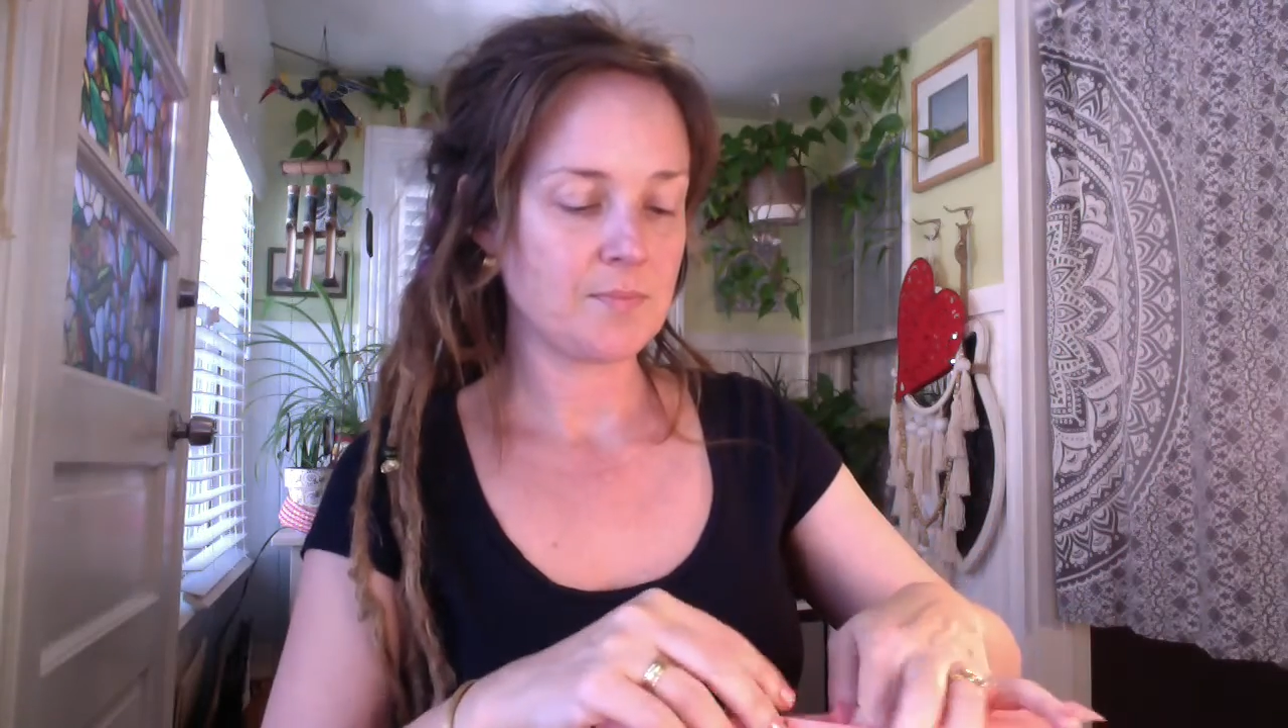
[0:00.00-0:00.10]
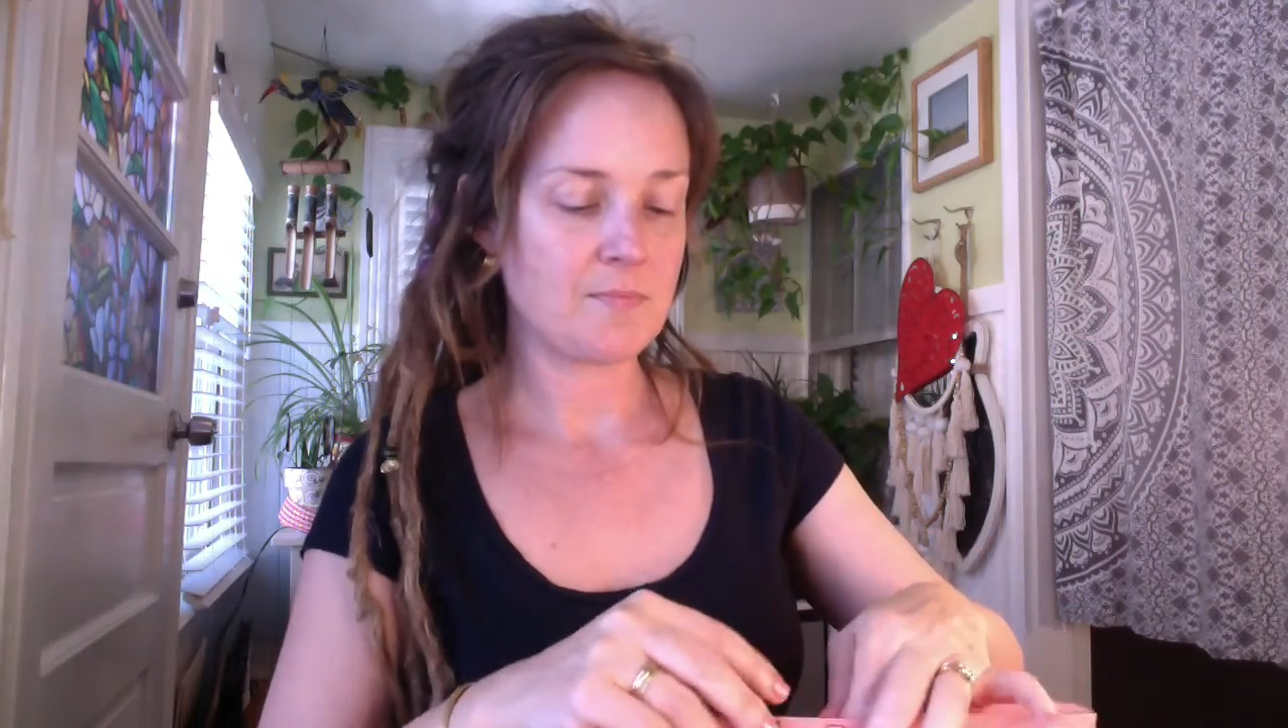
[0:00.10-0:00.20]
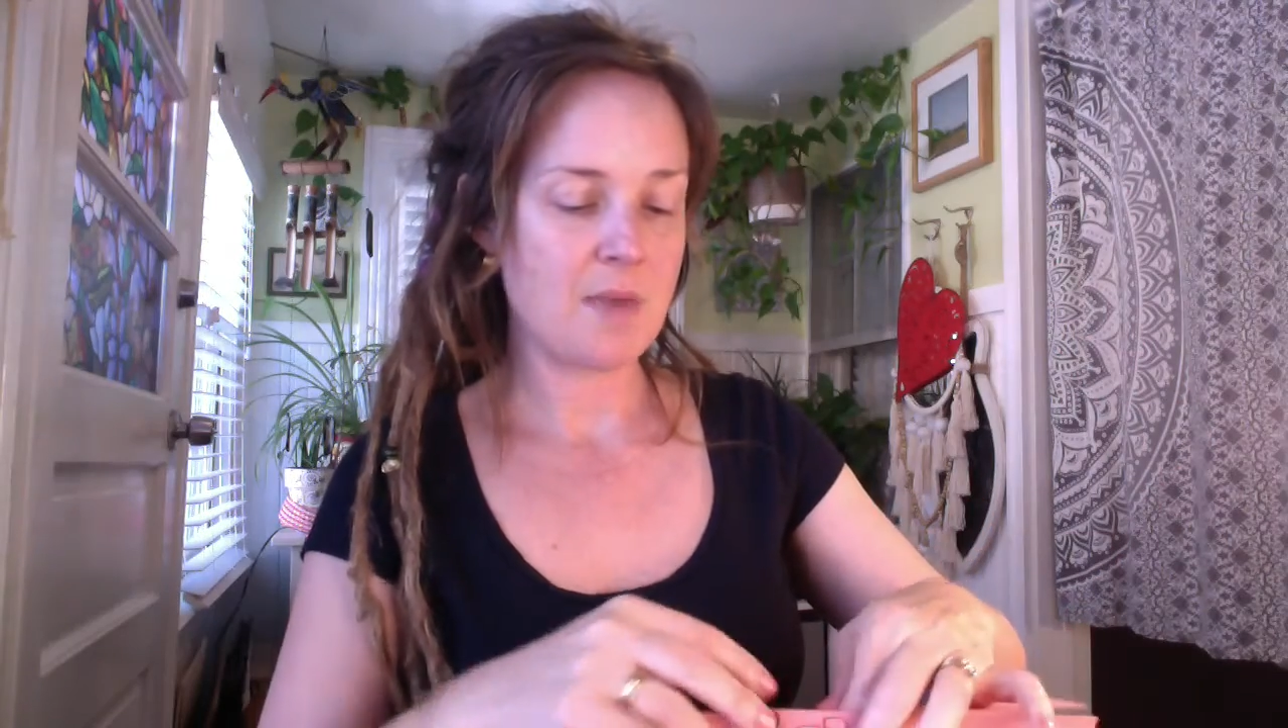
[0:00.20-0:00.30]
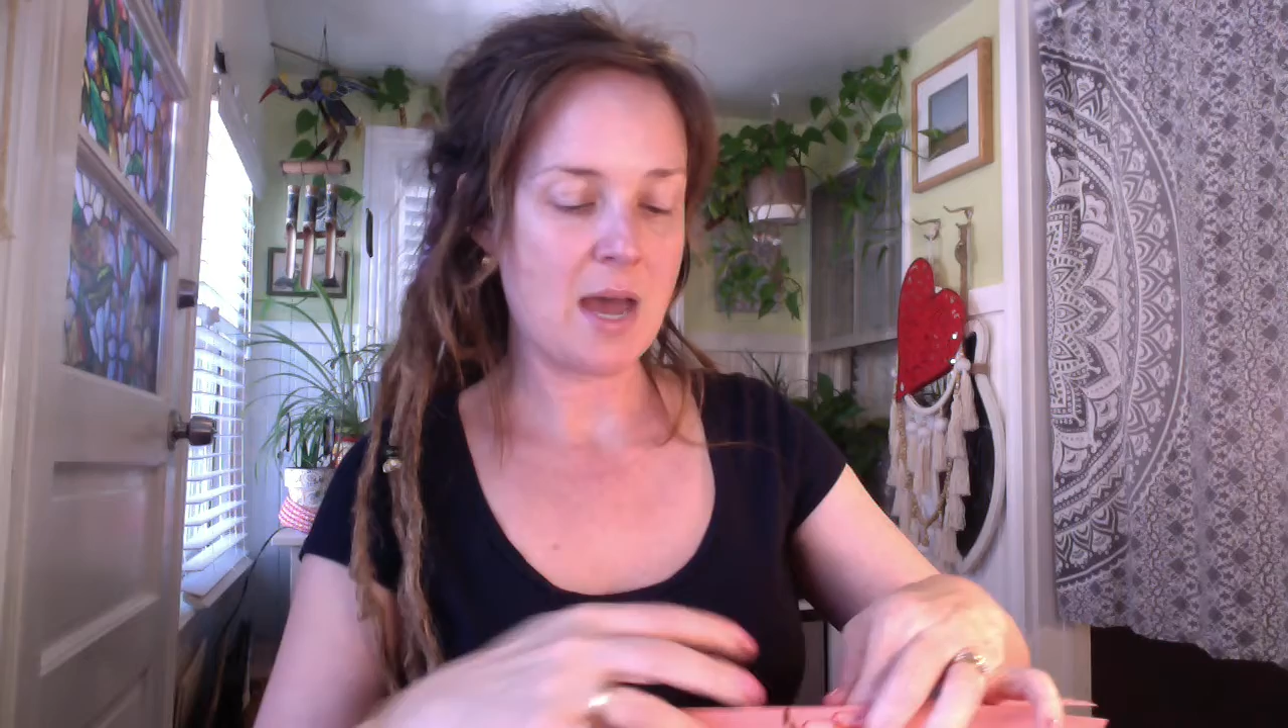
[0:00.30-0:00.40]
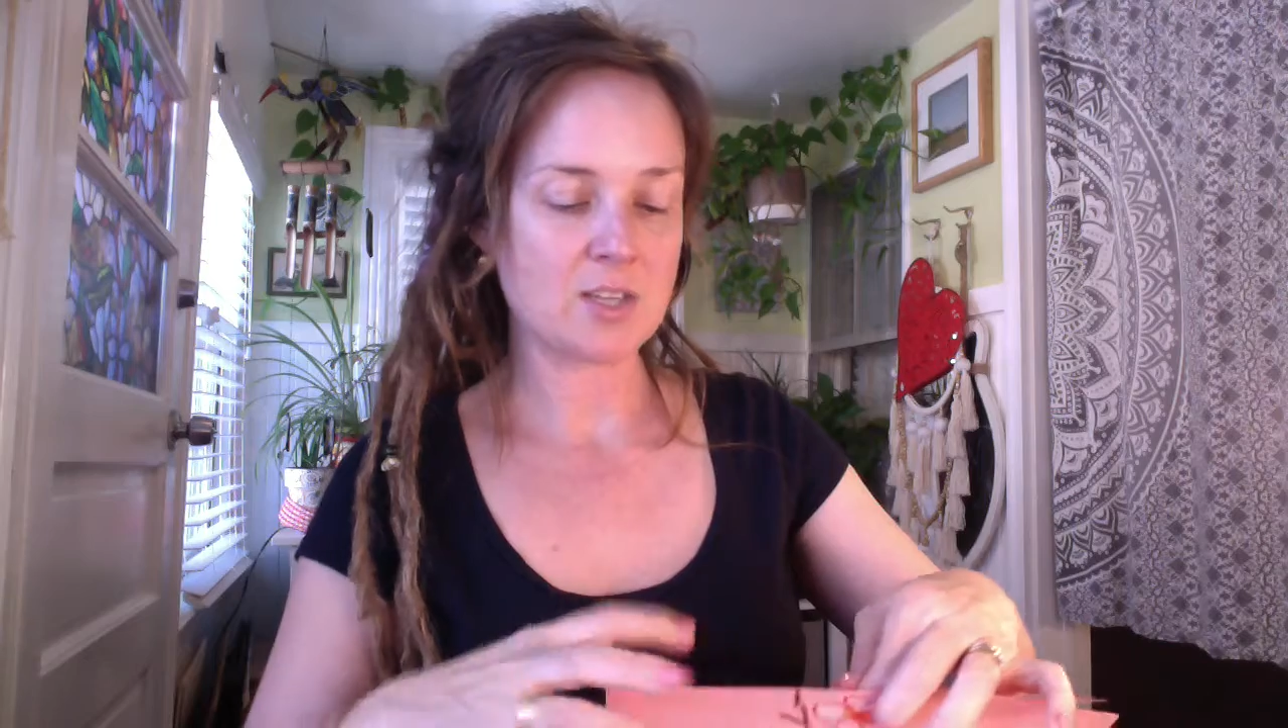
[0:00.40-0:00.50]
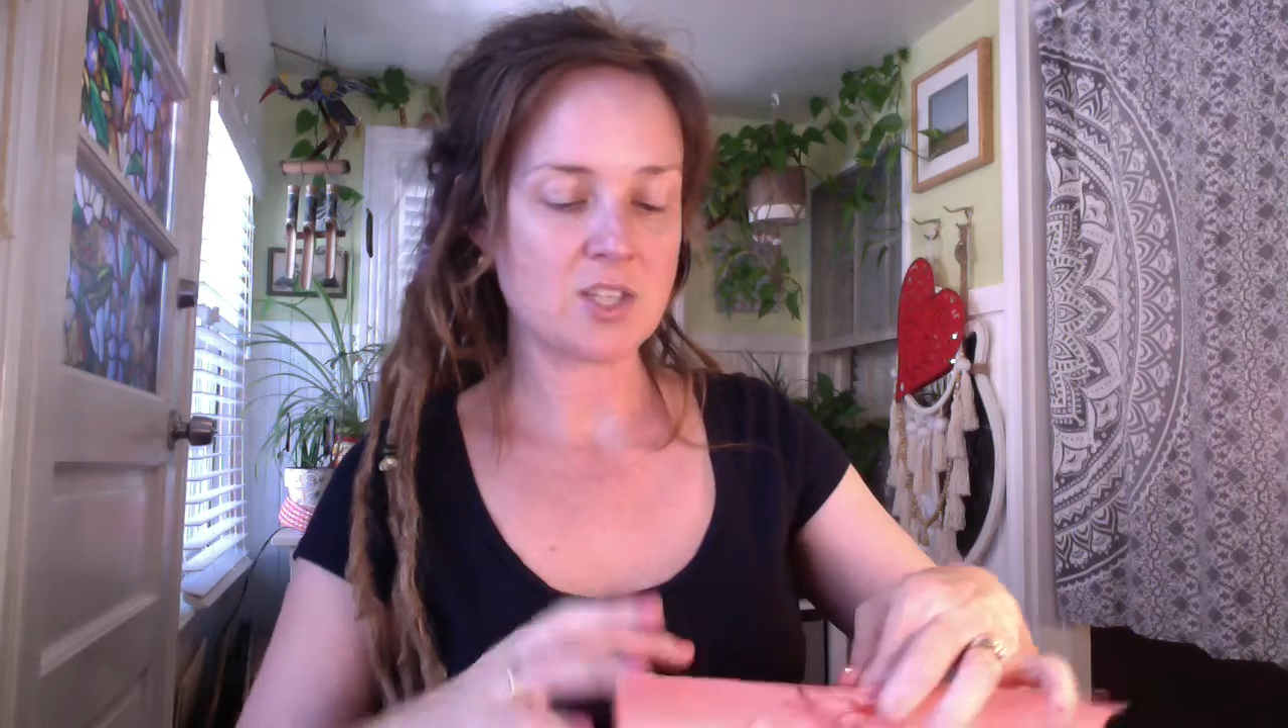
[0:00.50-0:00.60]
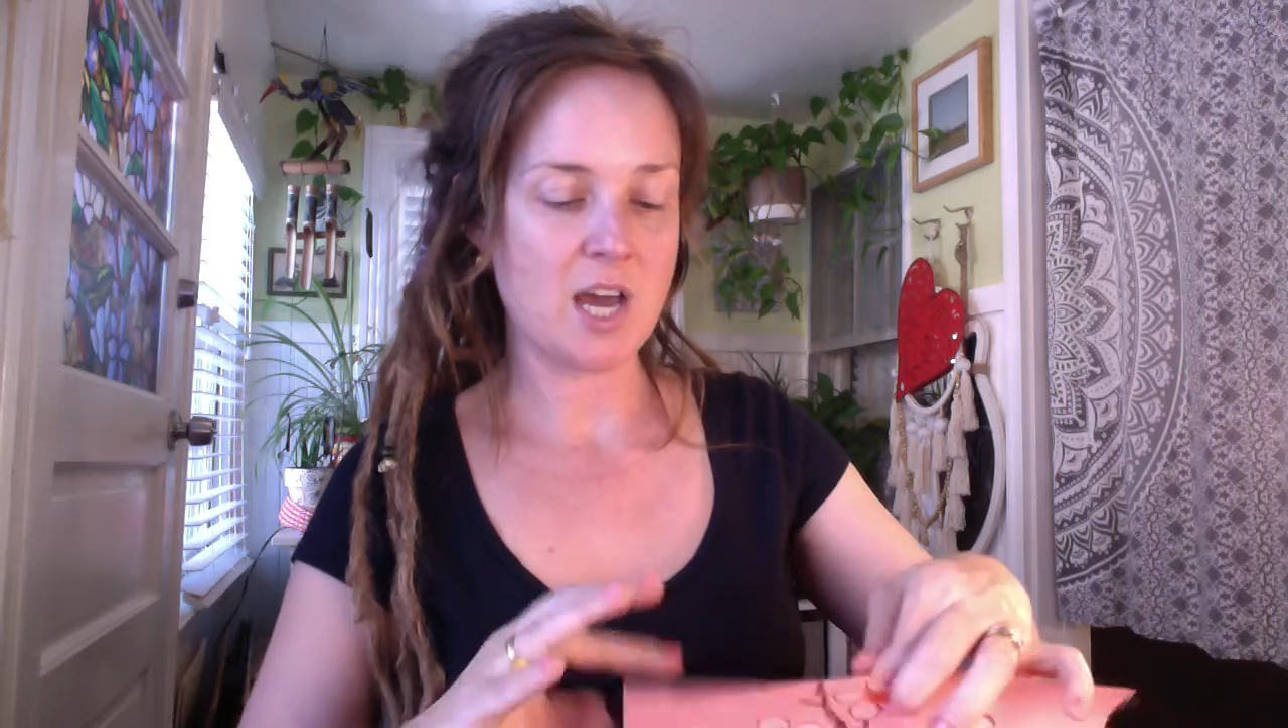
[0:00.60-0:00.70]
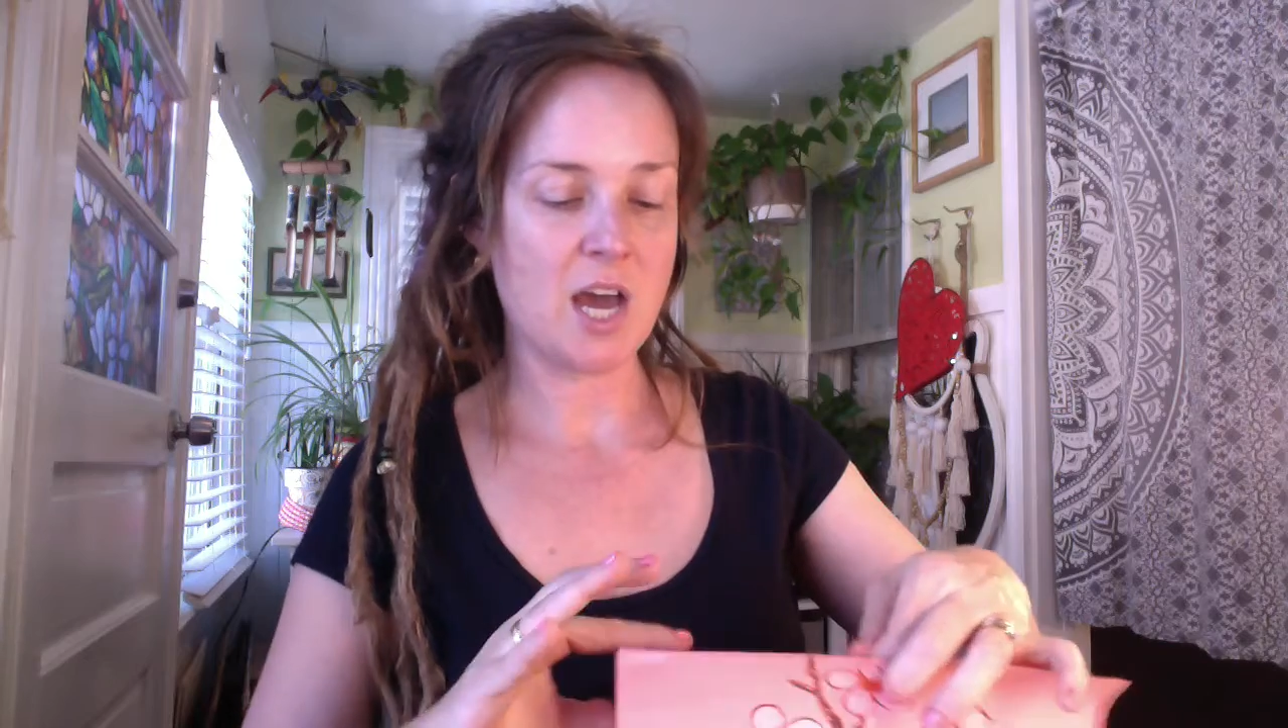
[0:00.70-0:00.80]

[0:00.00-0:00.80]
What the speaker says: match